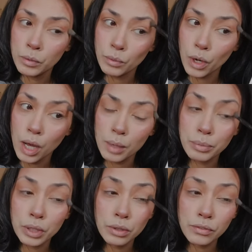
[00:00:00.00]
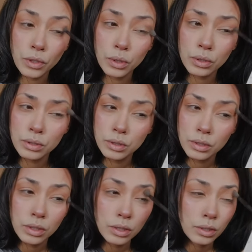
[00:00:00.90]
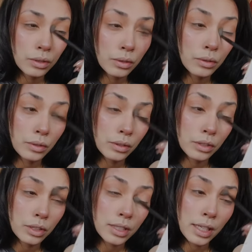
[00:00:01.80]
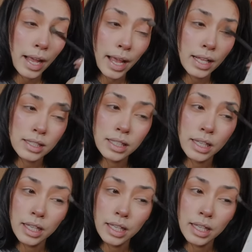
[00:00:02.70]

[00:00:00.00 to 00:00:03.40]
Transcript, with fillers: We're all beautiful. Just enhance it